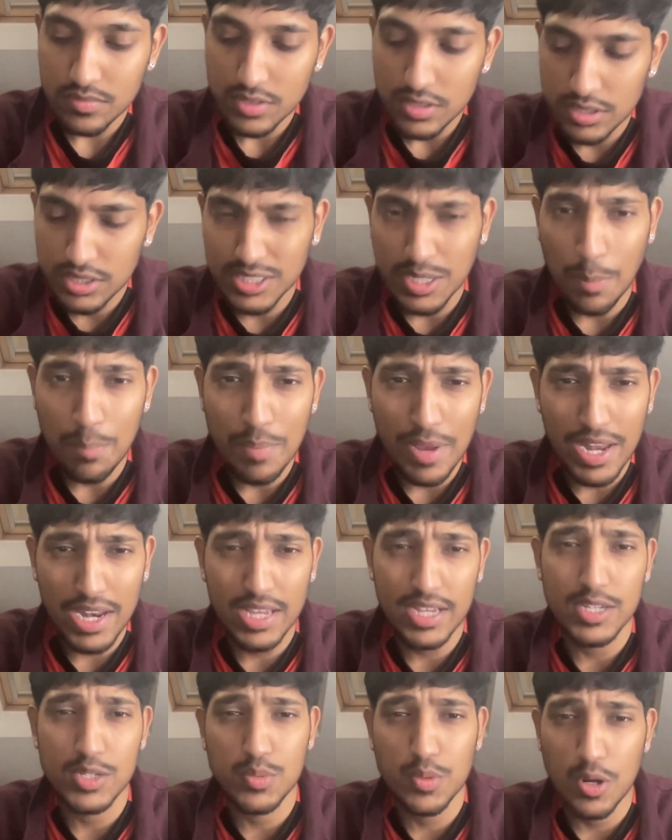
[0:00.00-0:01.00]

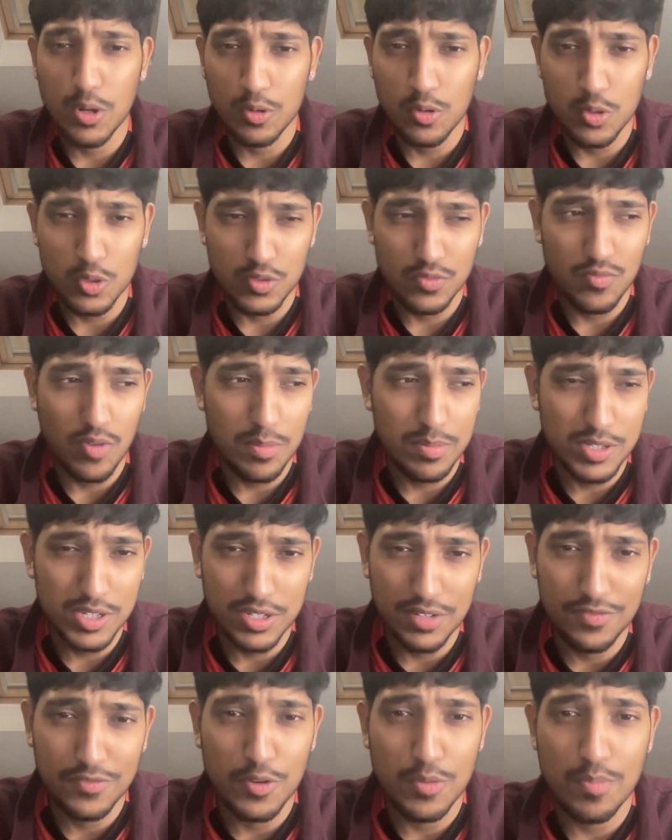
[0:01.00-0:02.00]
Dembele as well caused Robertson
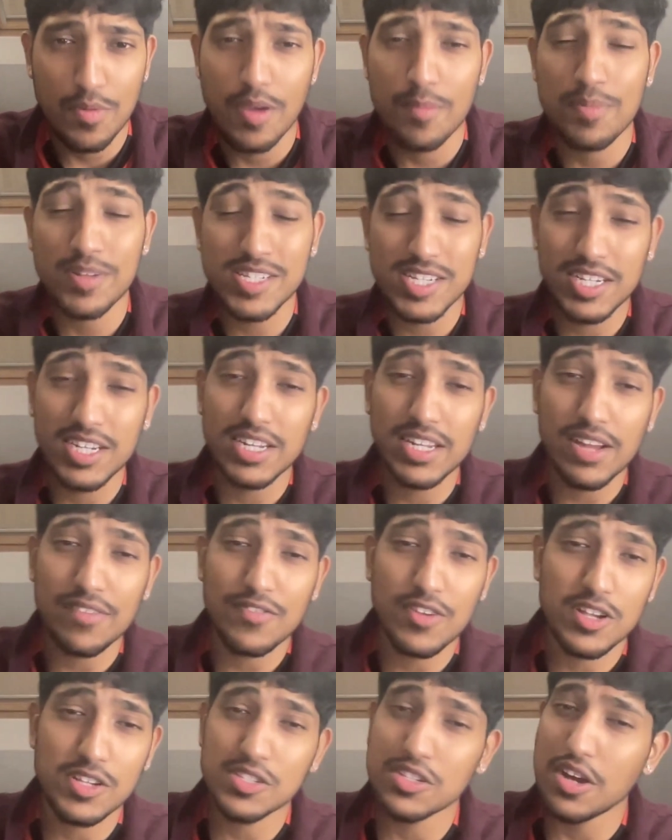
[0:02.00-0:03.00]
a few, particularly in that
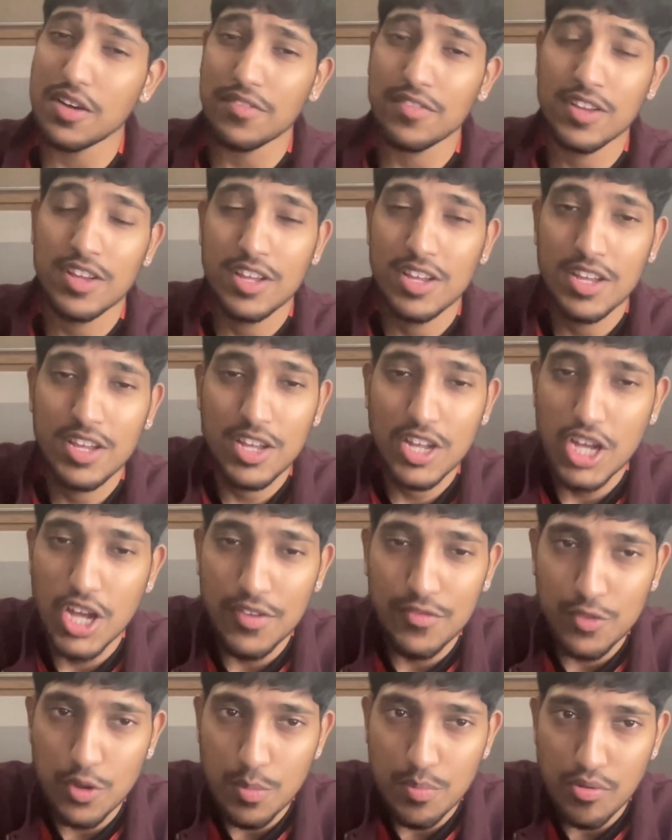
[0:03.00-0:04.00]
first half, a
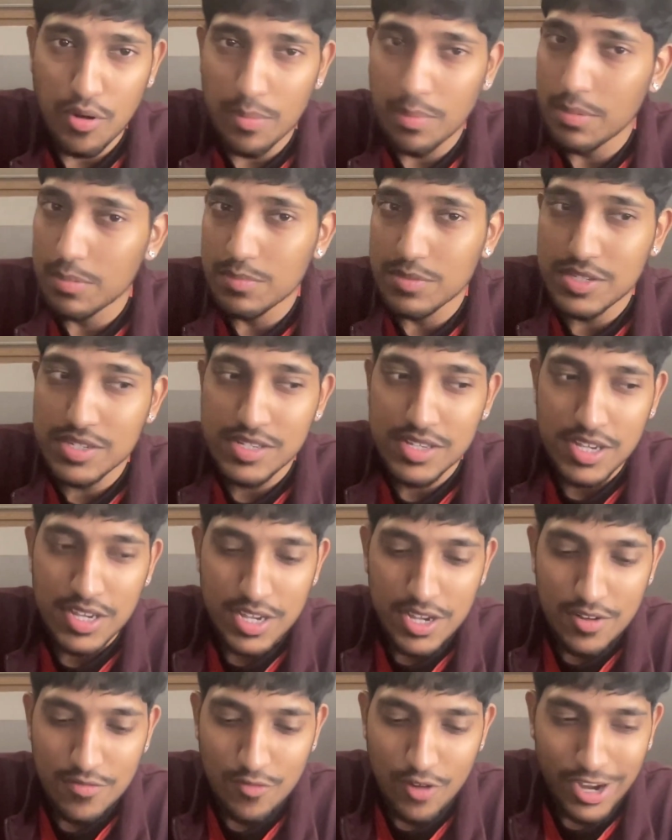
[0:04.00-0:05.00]
few problems
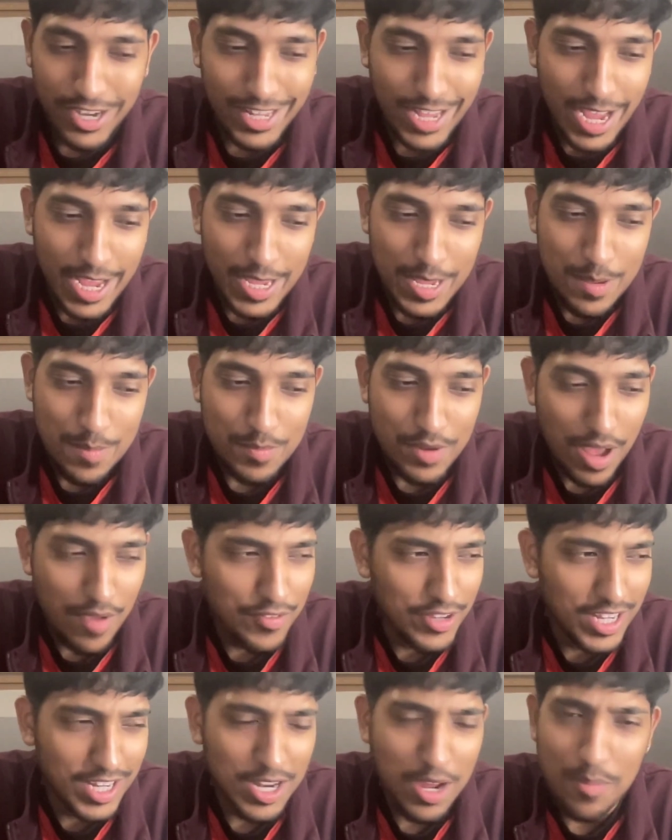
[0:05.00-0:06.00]
running at him. I
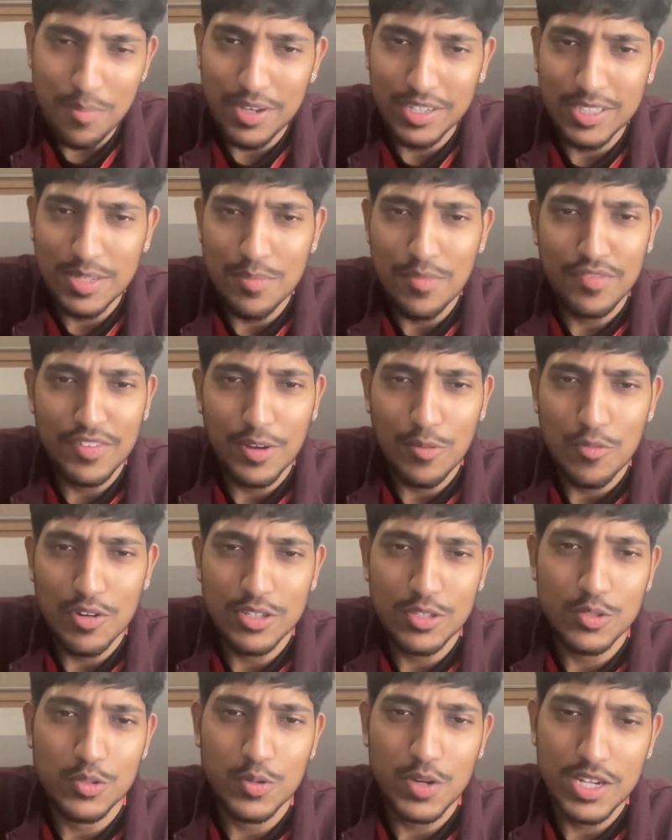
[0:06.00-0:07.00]
think he nutmegged him, I think
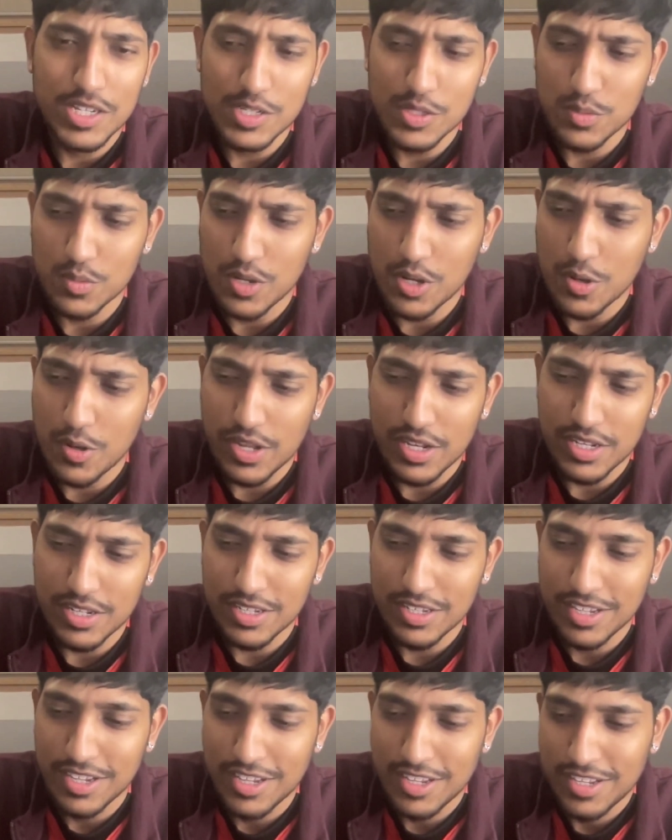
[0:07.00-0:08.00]
once or twice as well. And
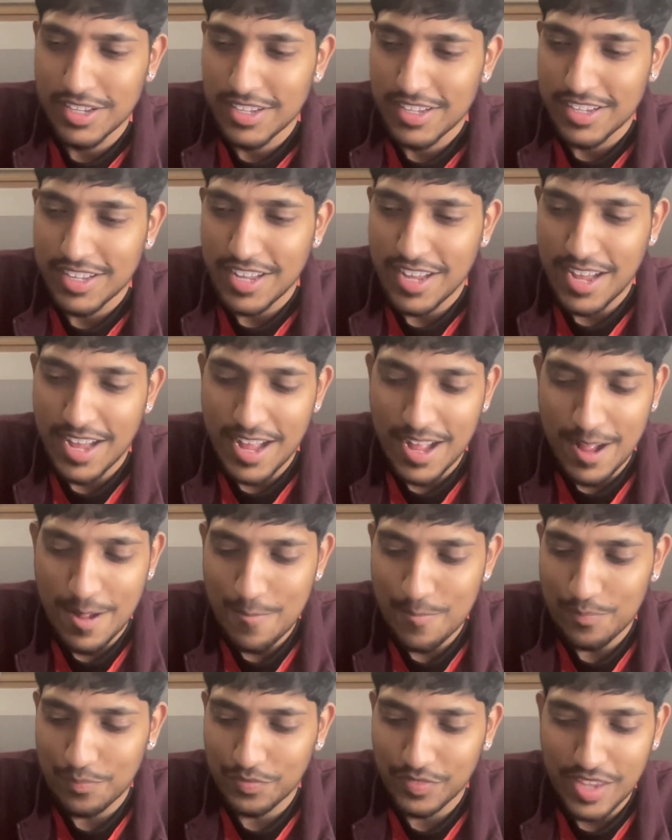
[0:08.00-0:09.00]

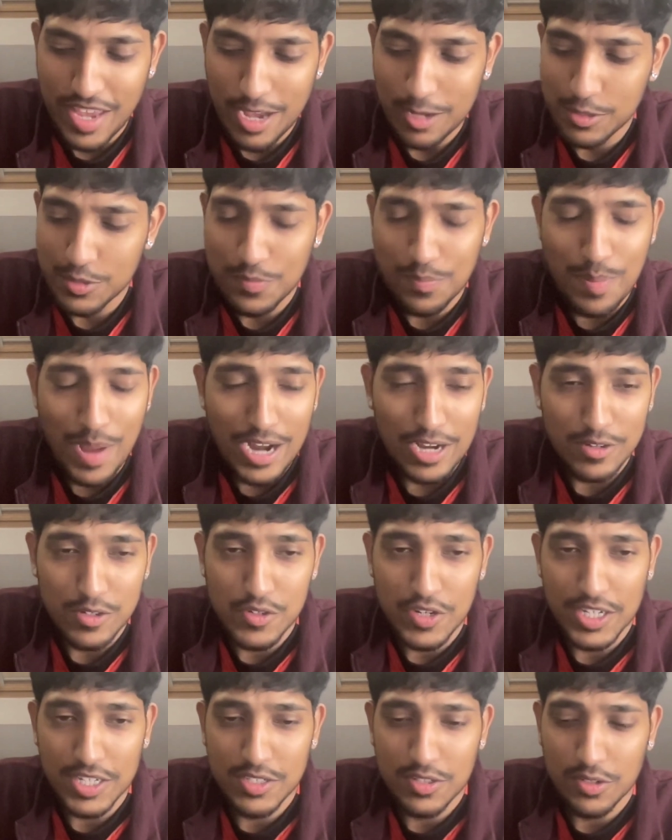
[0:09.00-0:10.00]
it was a bag of
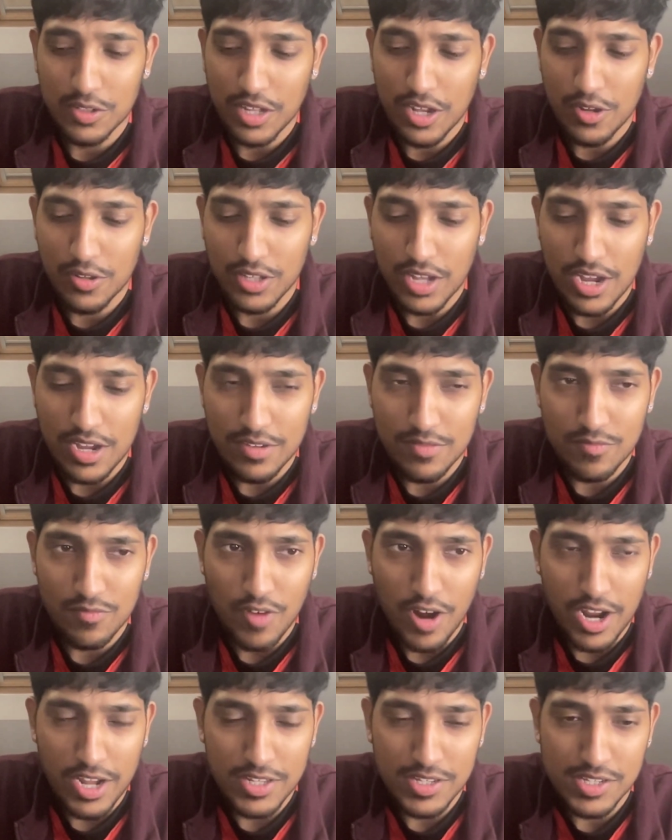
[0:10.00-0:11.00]
tricks on that
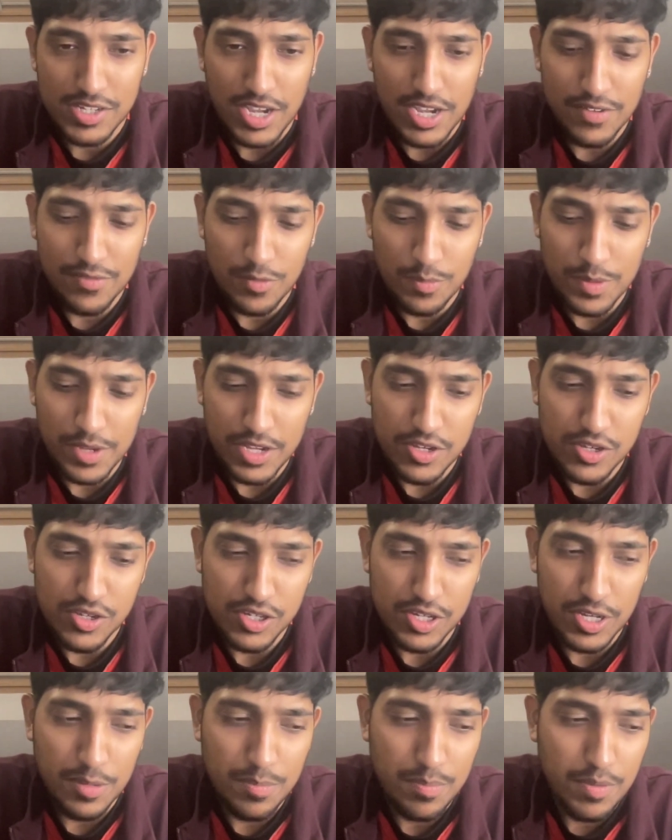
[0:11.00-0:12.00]
right-hand side for
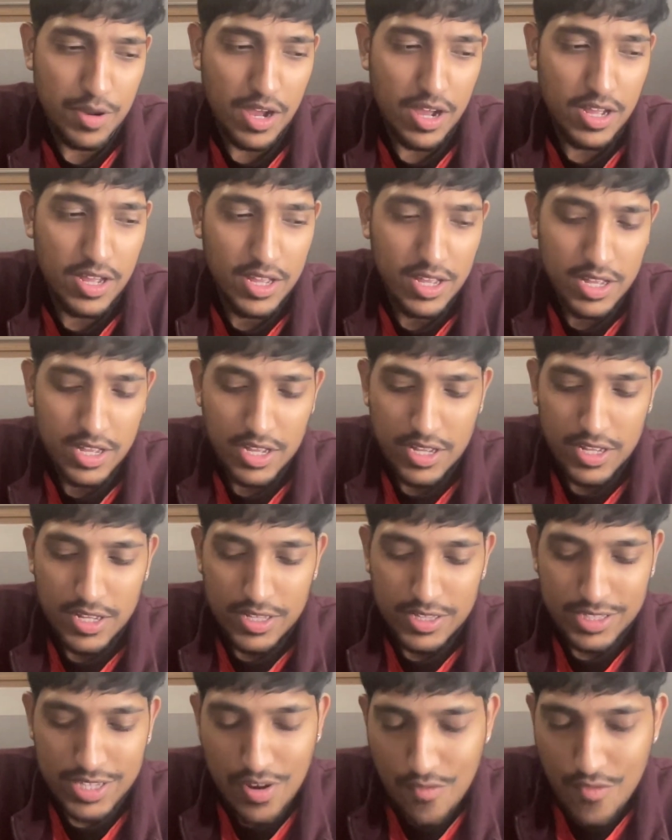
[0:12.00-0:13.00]
PSG, but
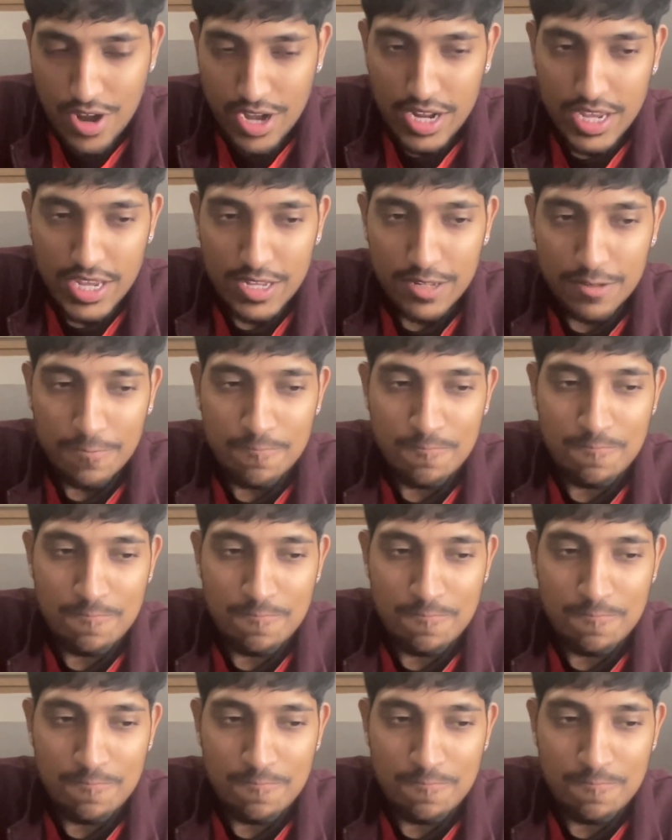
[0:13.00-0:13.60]
didn't really